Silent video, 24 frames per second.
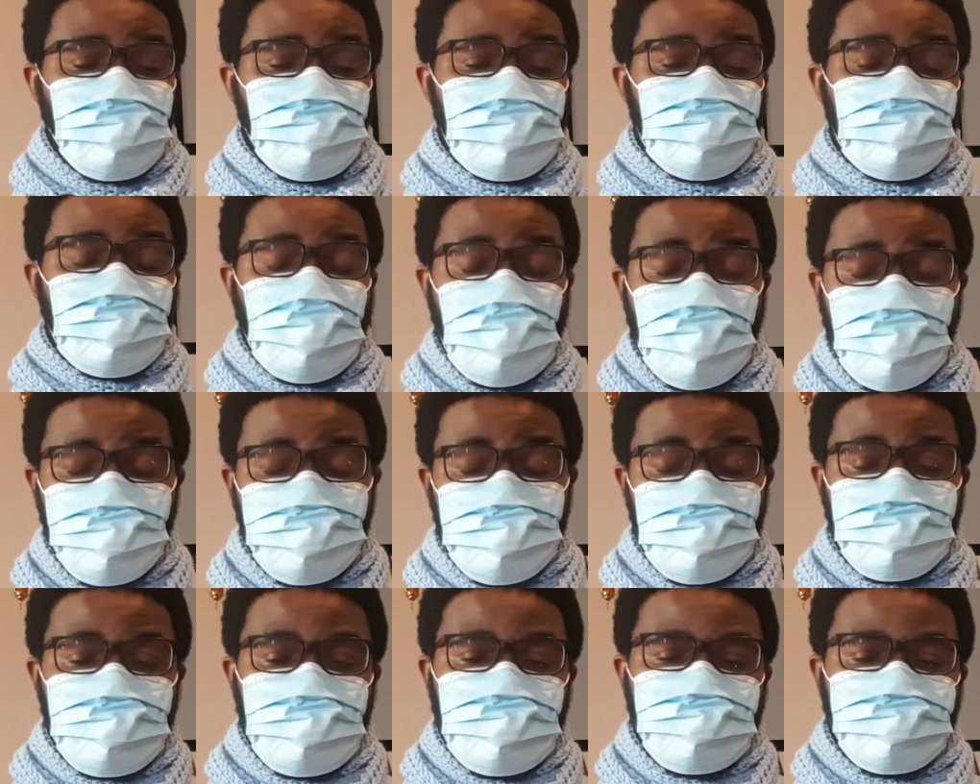work
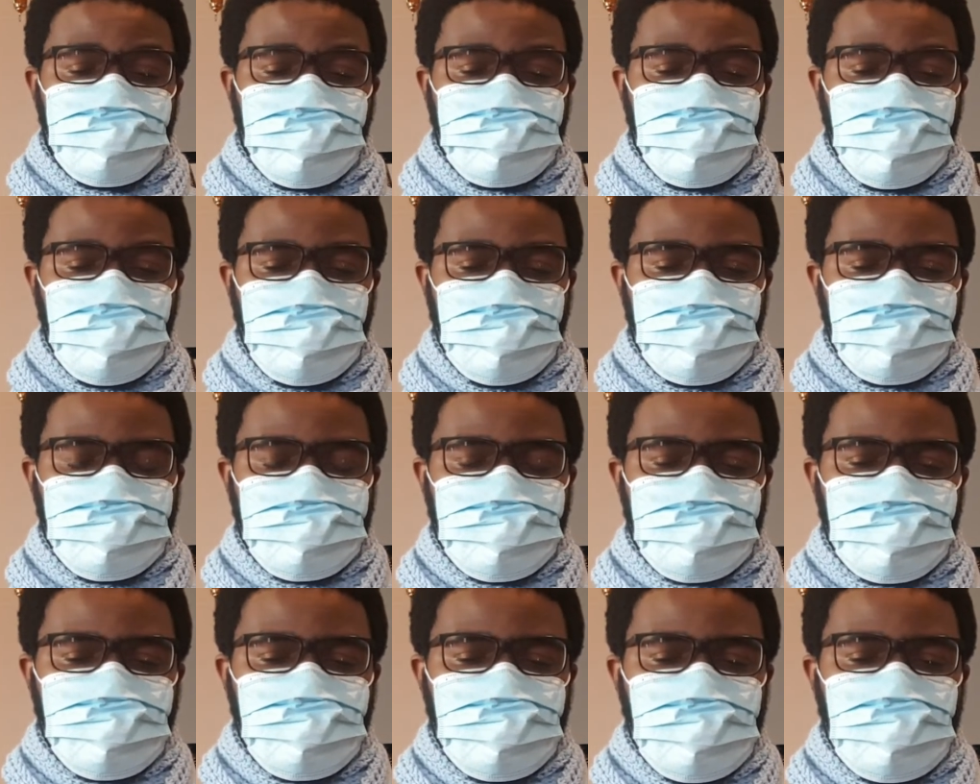comfortably from
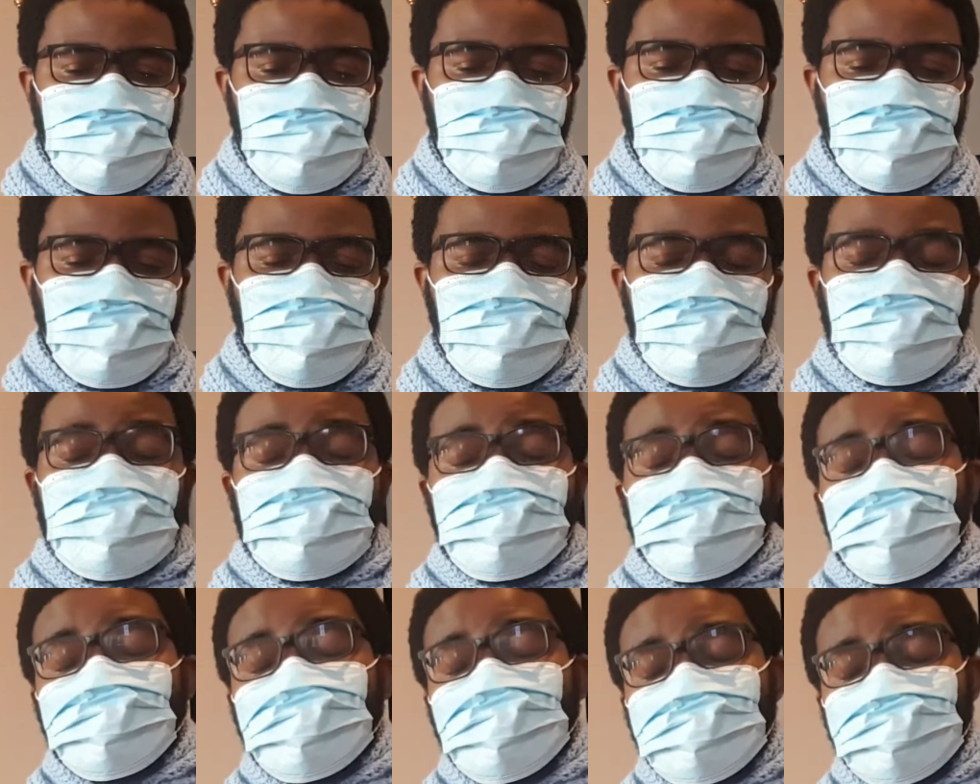home, which is
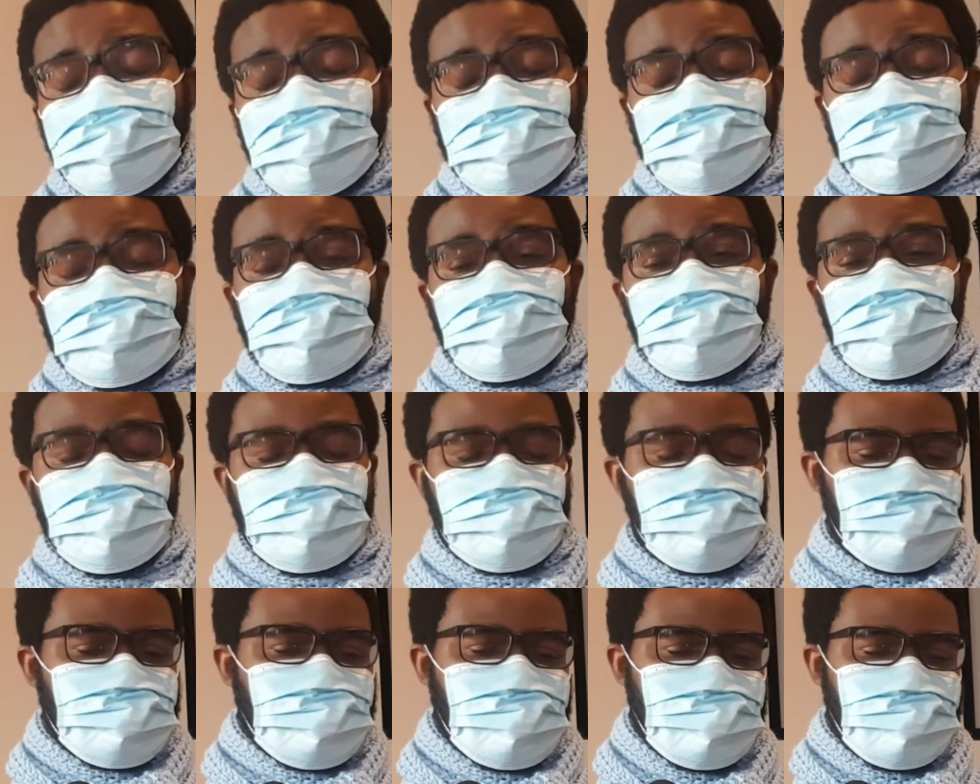a privilege in
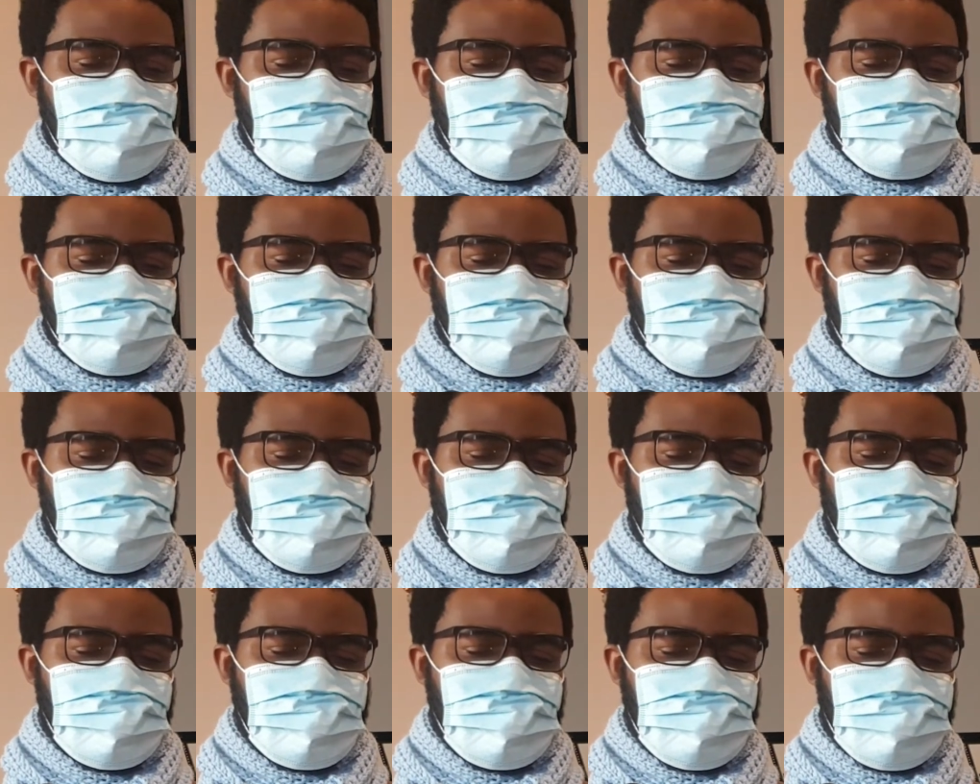these times,
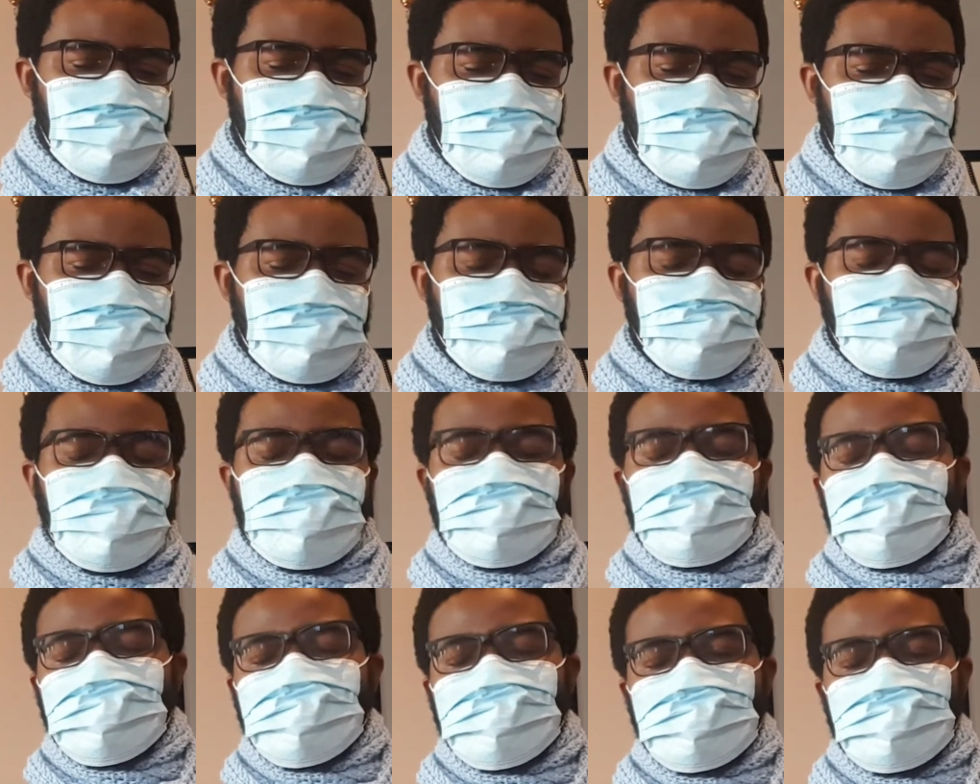not to
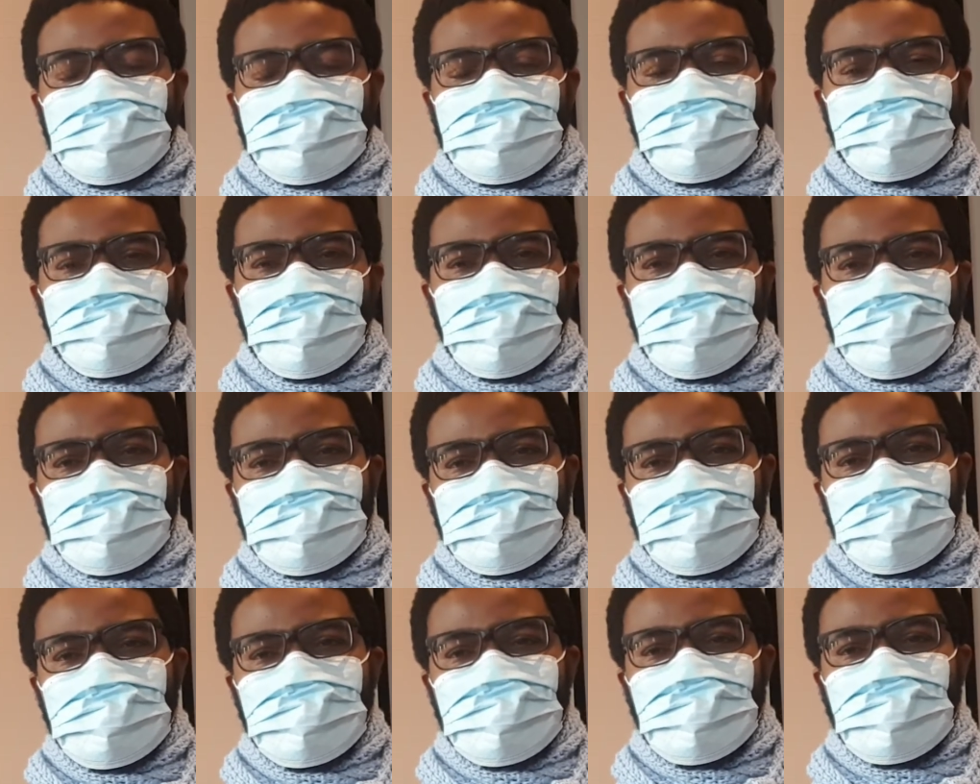mention the
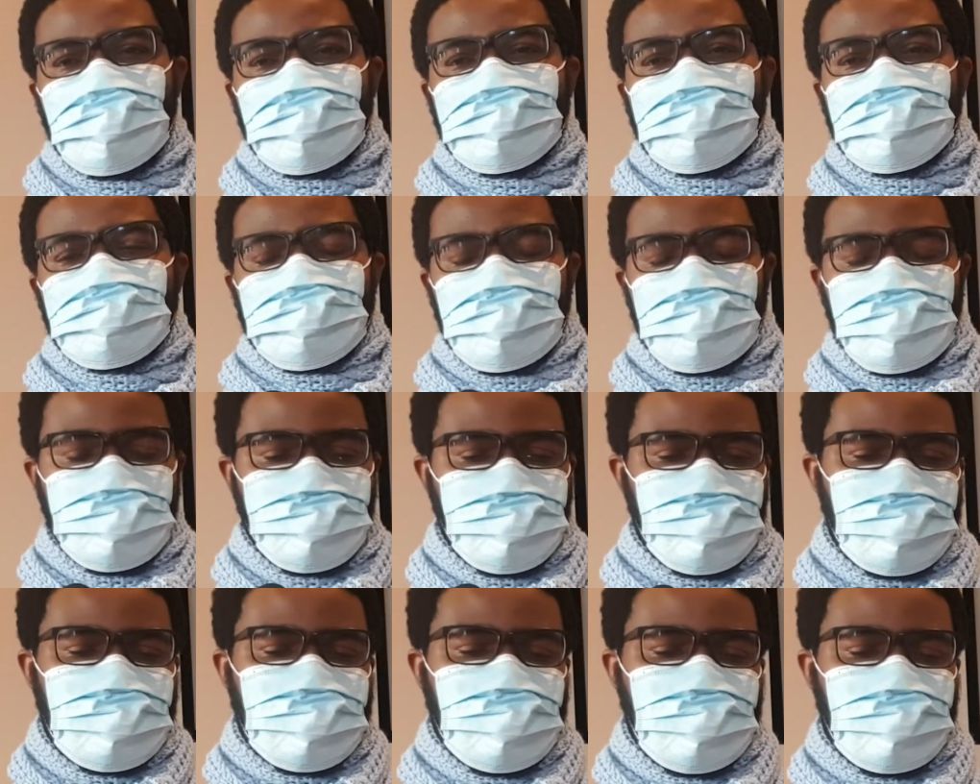stability and the
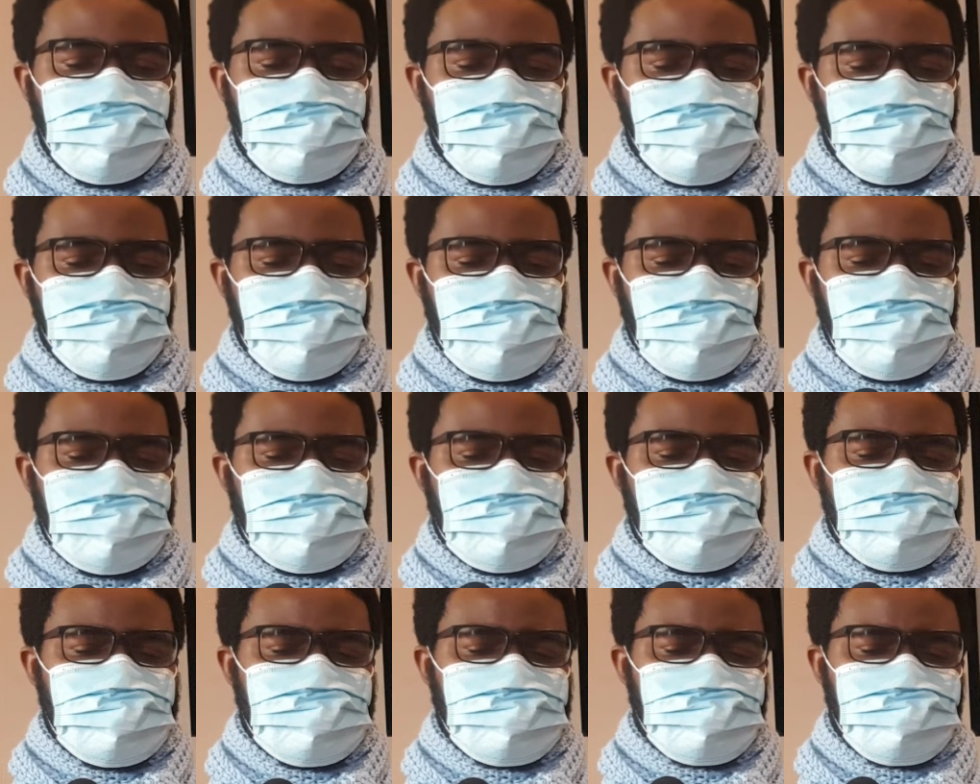security that it
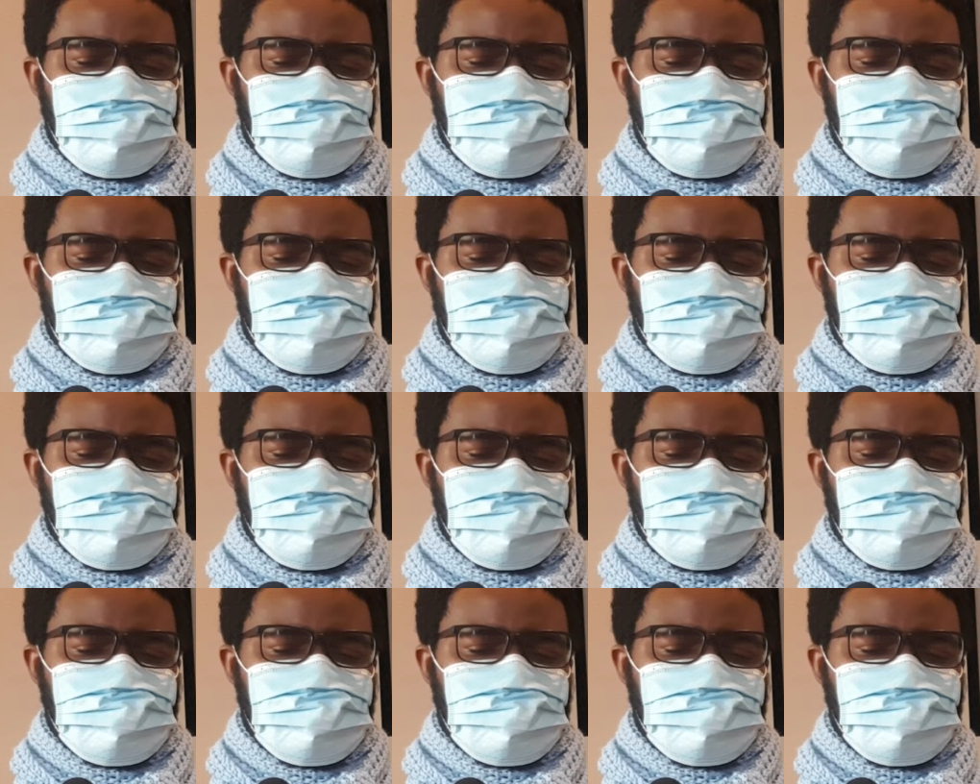provides.